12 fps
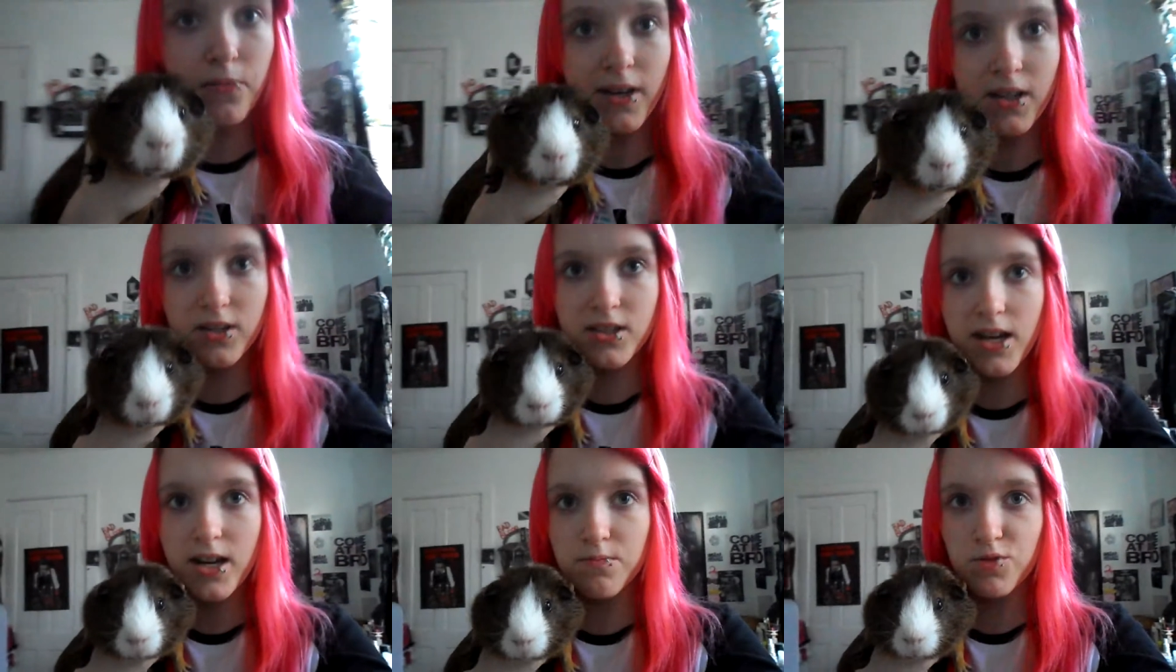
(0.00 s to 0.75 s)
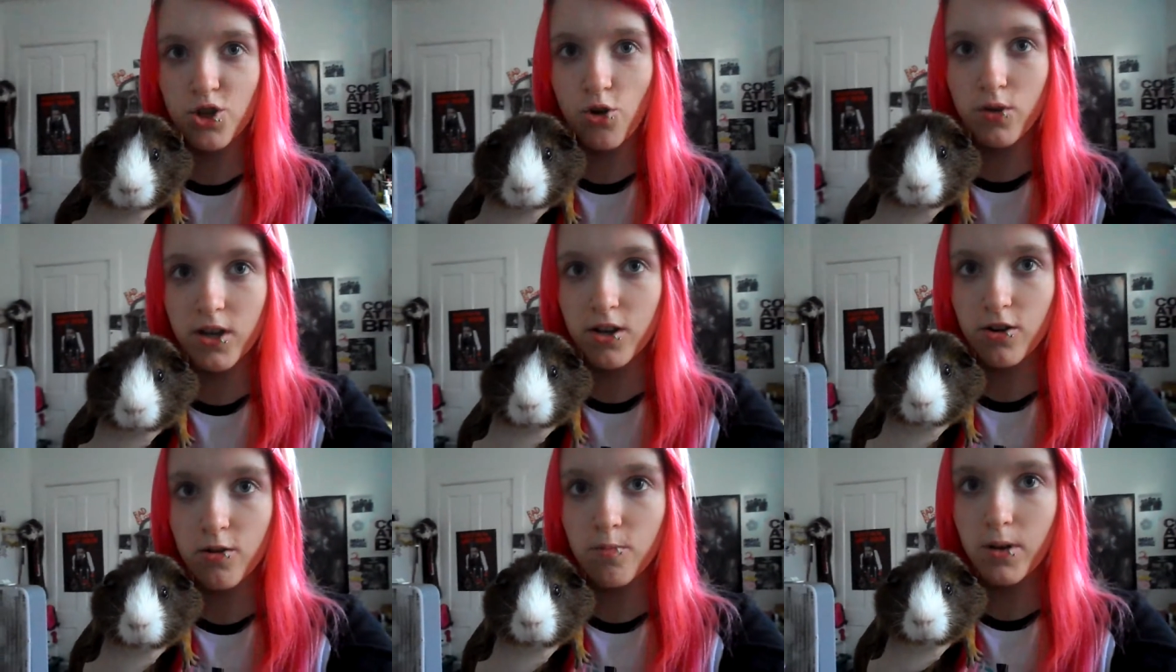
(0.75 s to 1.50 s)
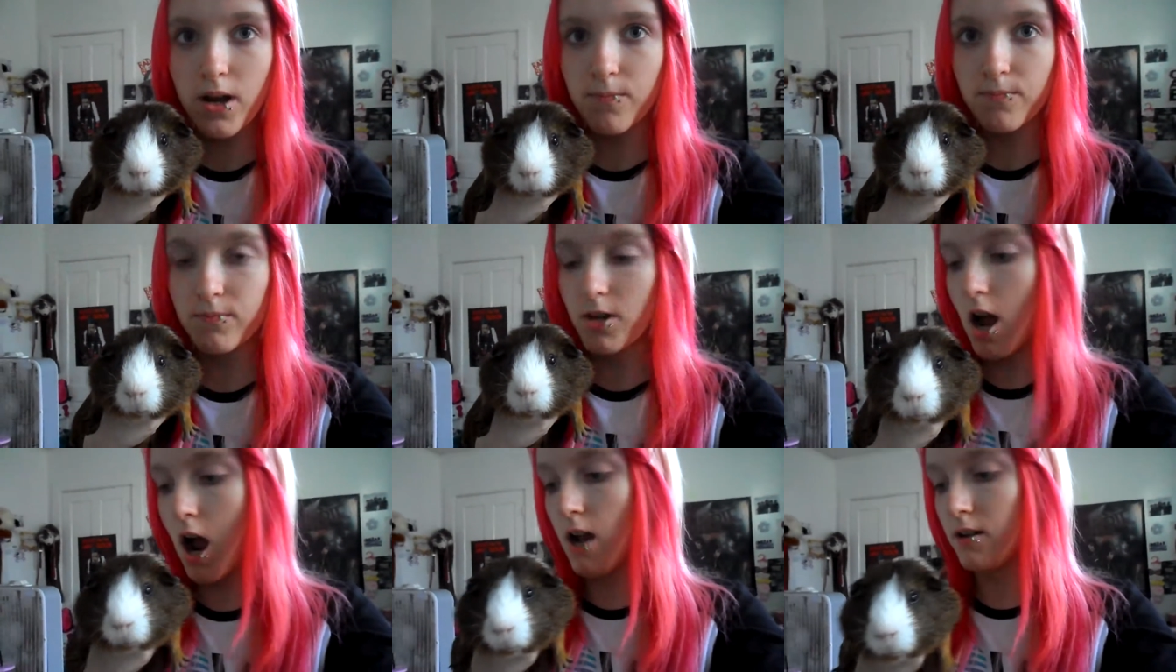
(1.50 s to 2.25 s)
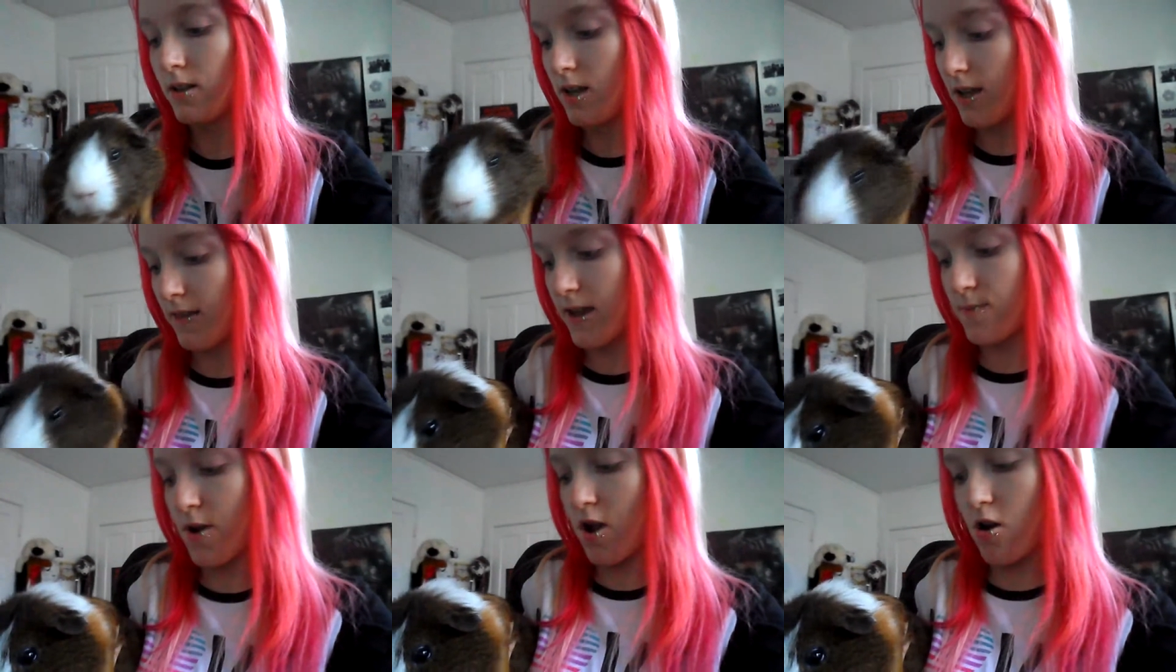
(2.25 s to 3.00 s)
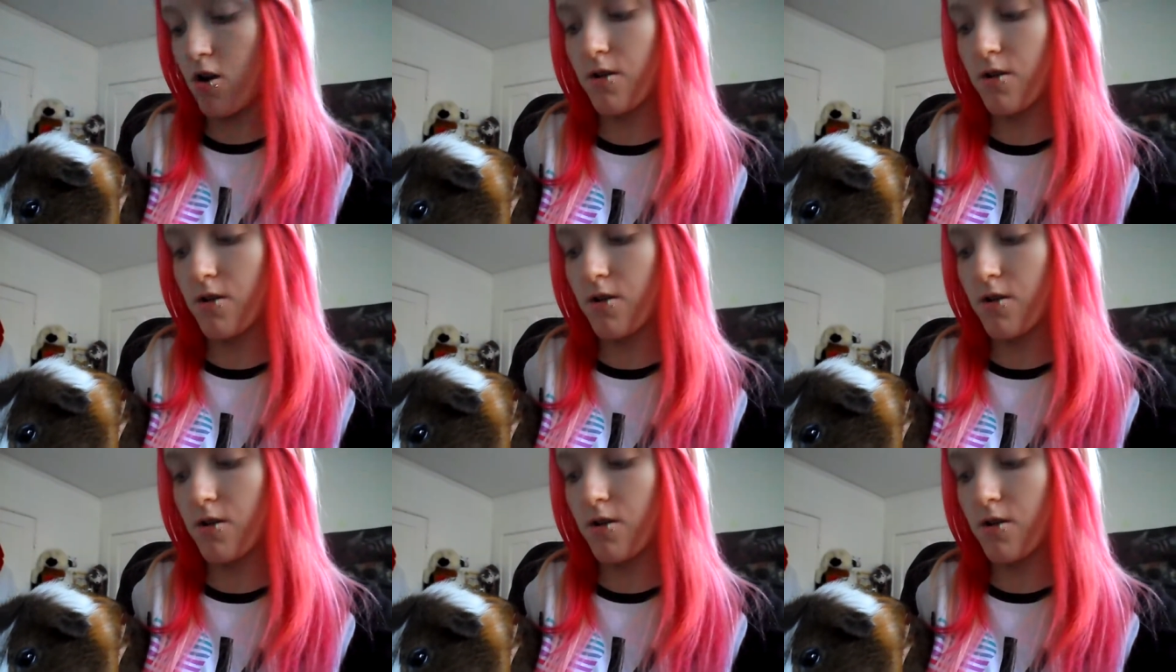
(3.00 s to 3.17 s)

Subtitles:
by the way, it looks like I'm choking her, but I'm not. Like, my